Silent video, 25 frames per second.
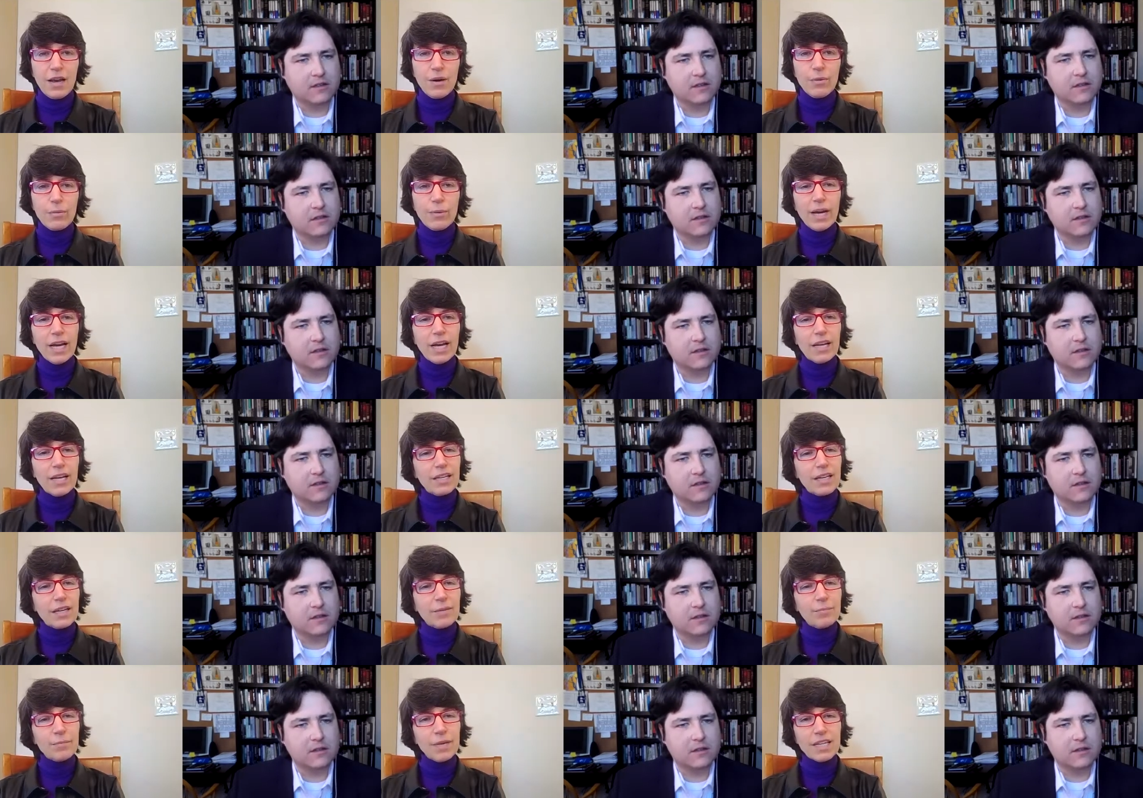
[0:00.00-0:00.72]
Speaker 1: well
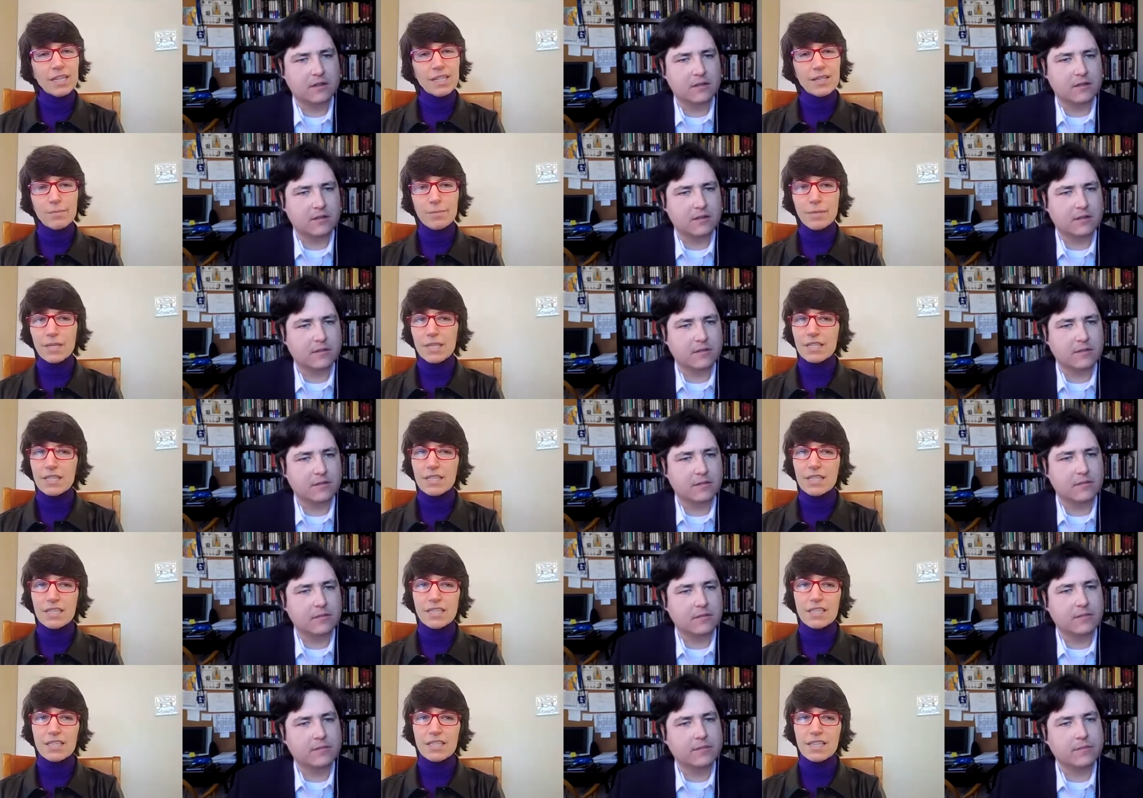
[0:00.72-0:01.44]
it makes
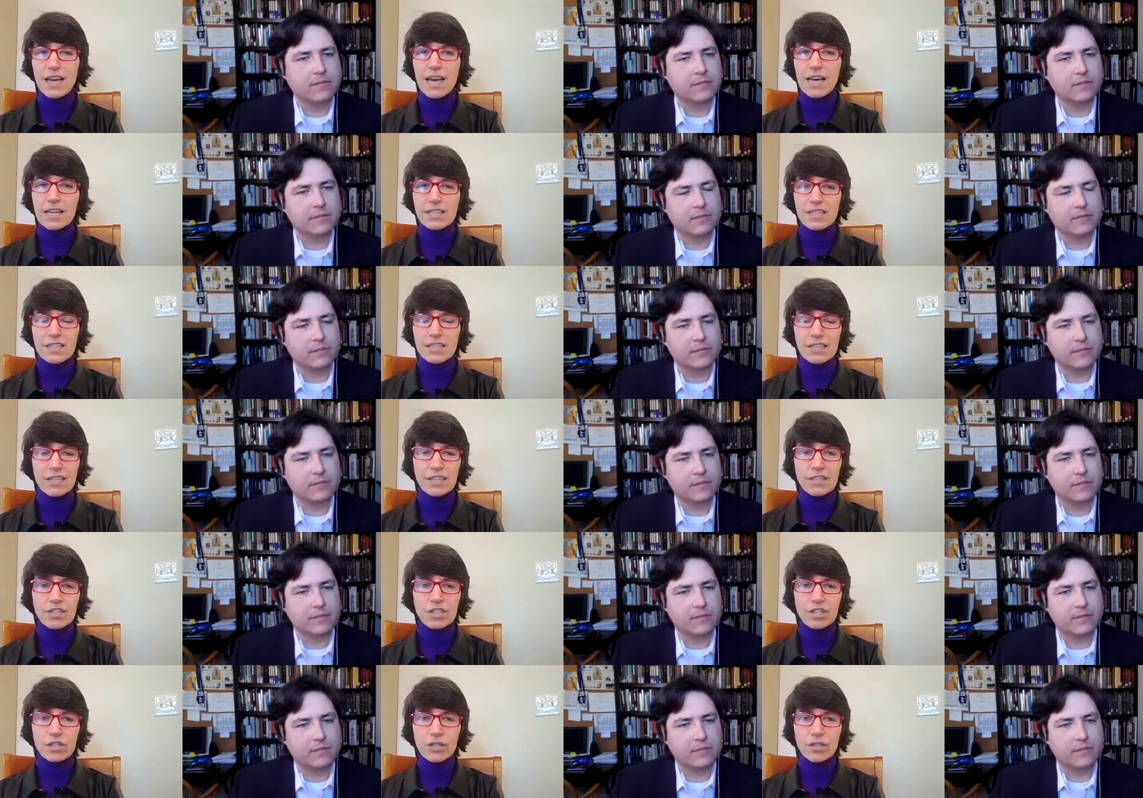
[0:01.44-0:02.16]
business sense it
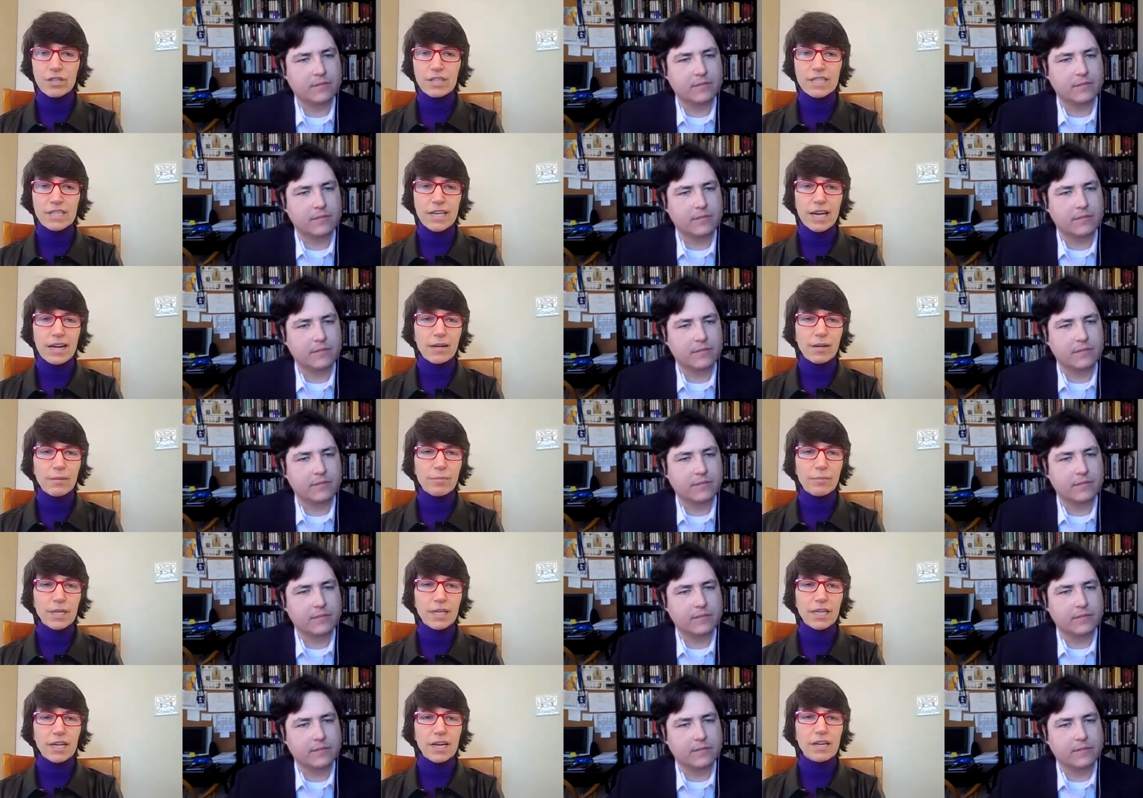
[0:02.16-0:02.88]
turns out
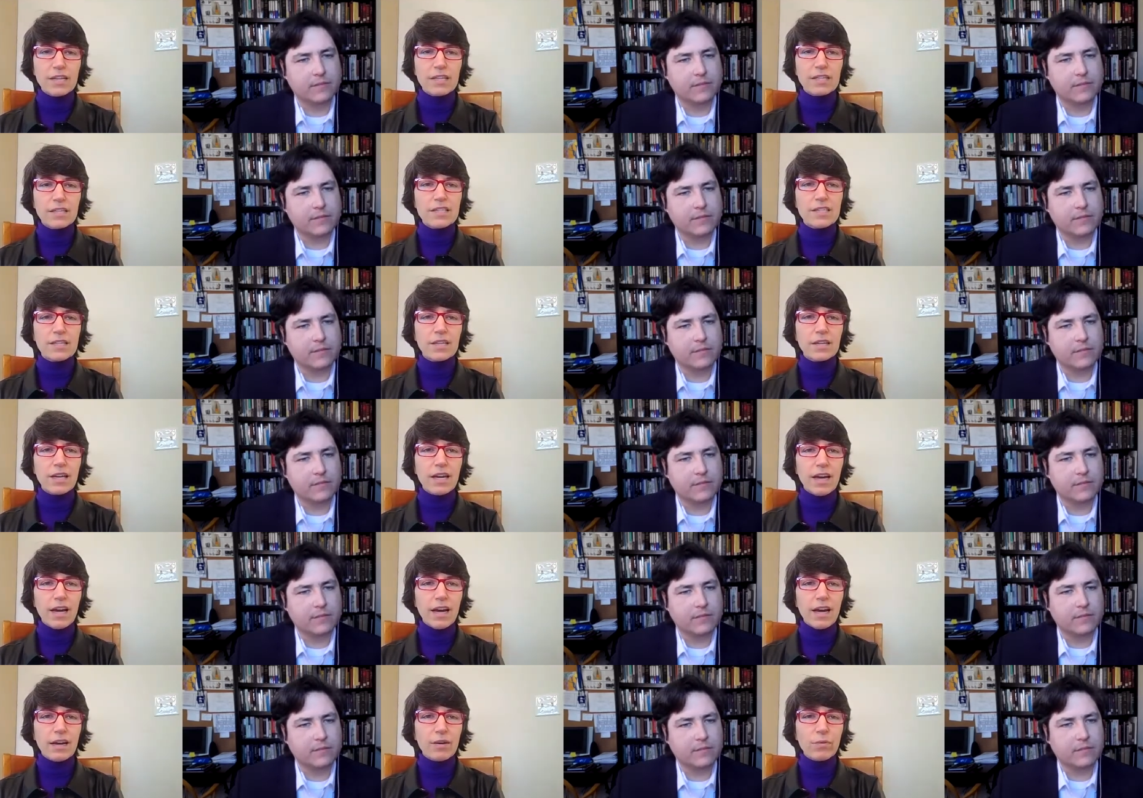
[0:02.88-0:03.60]
because
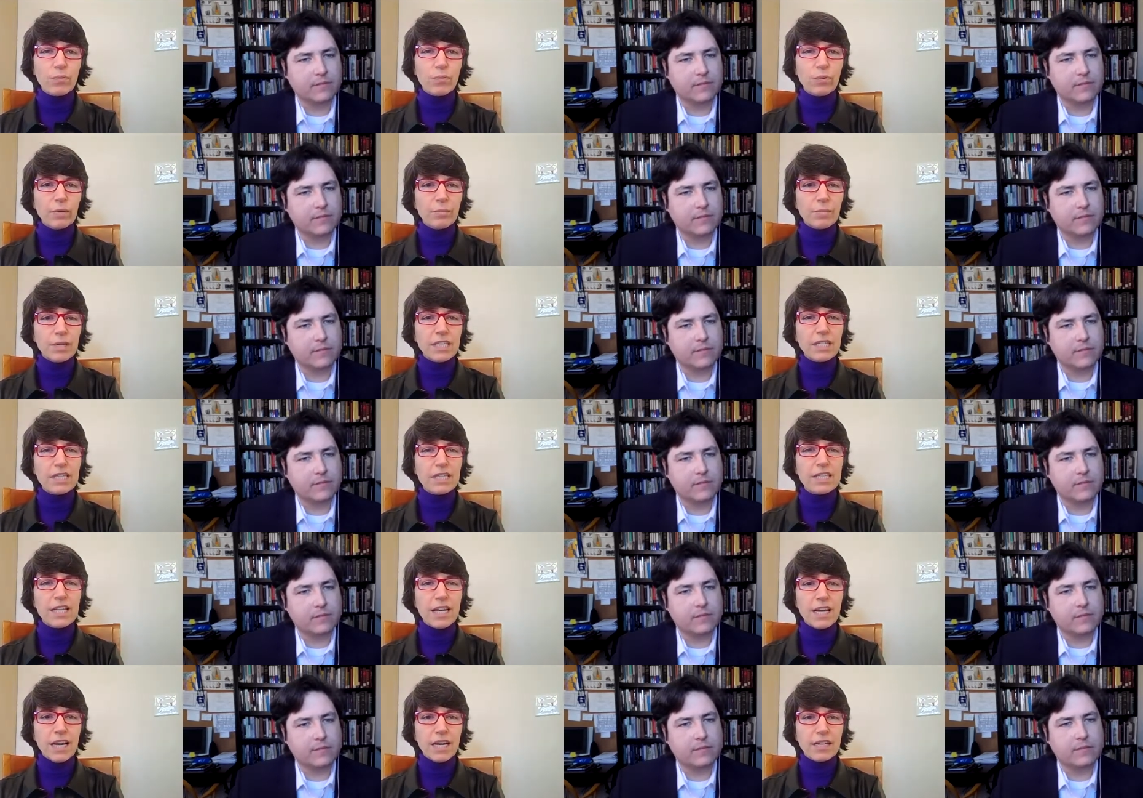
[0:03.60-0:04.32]
uh, women
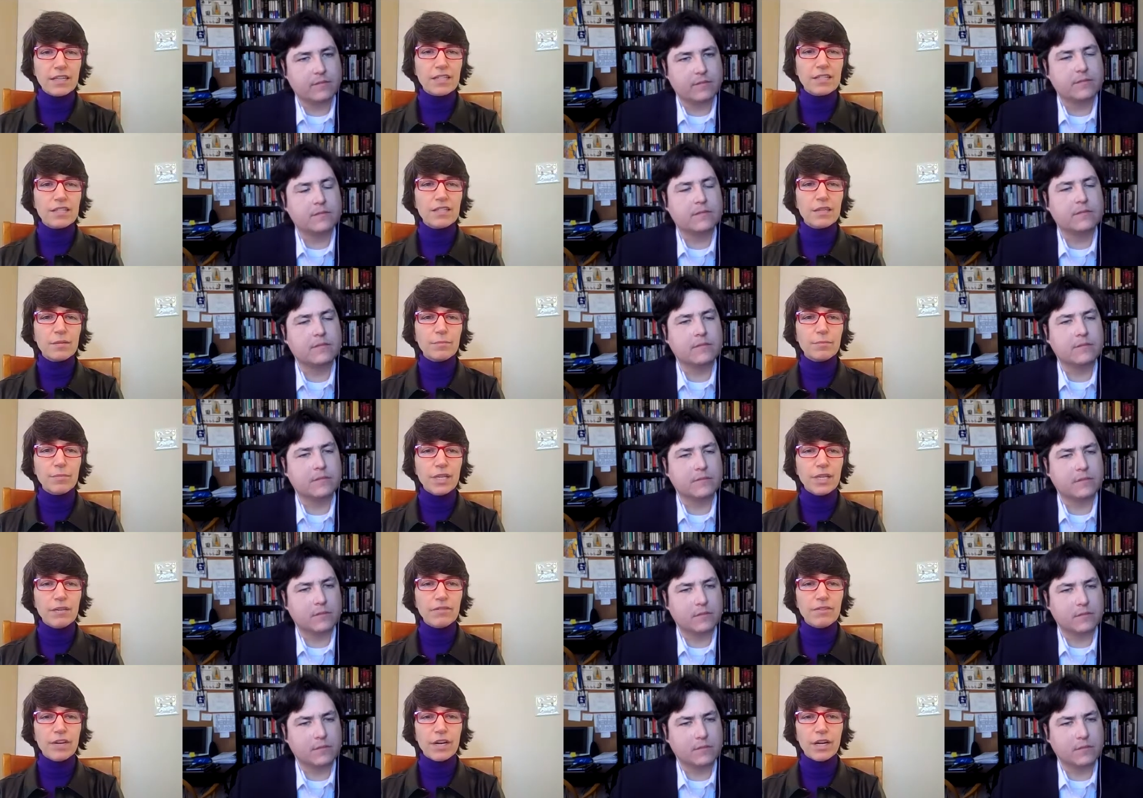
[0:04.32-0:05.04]
tend to be
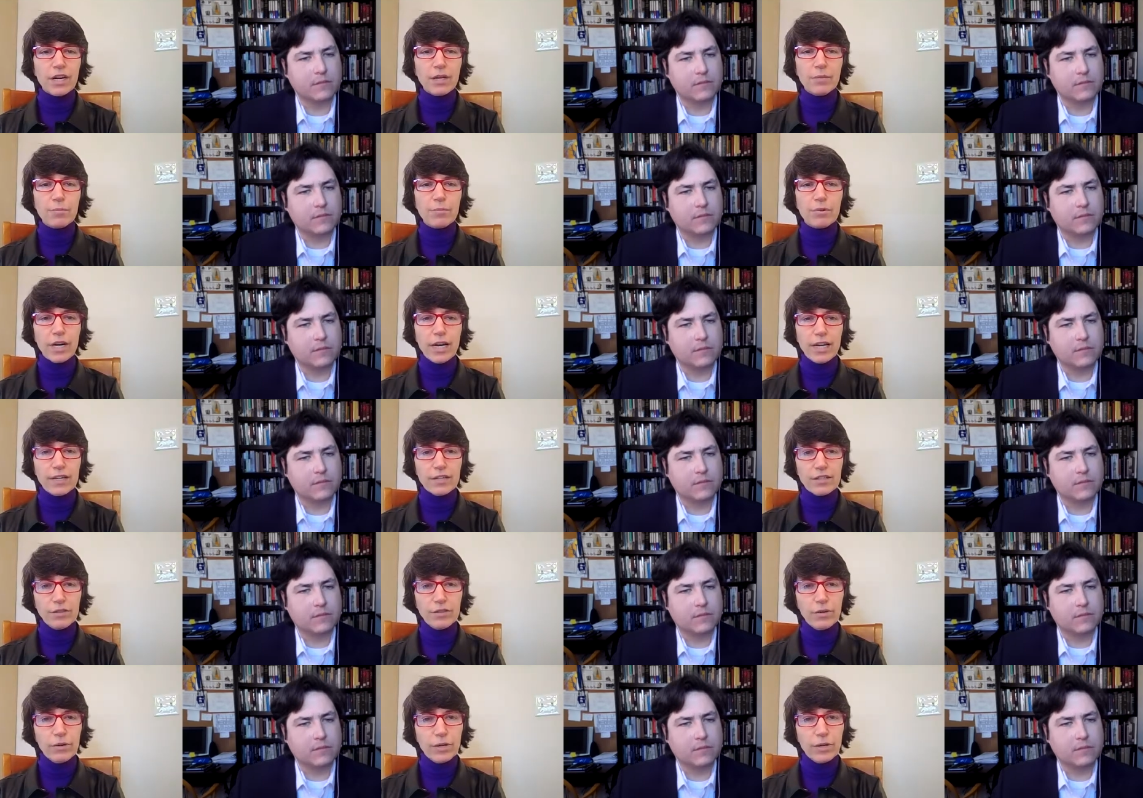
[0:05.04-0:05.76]
very brand
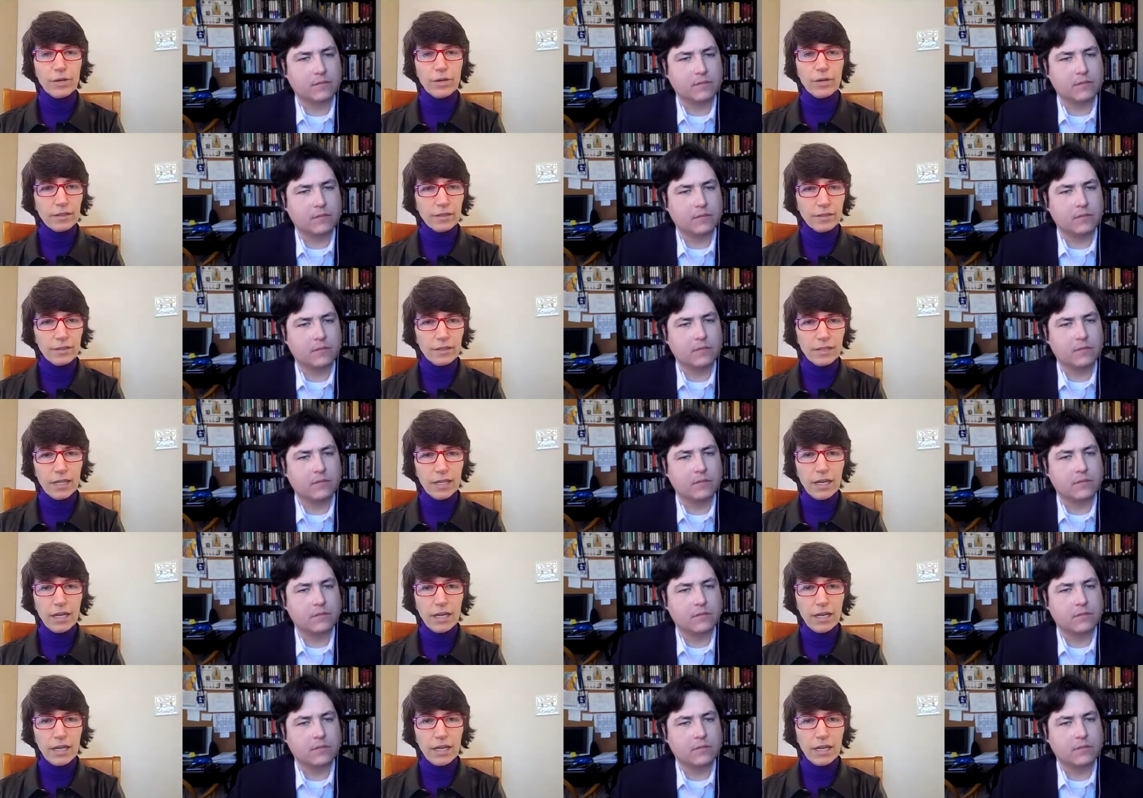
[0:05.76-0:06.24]
loyal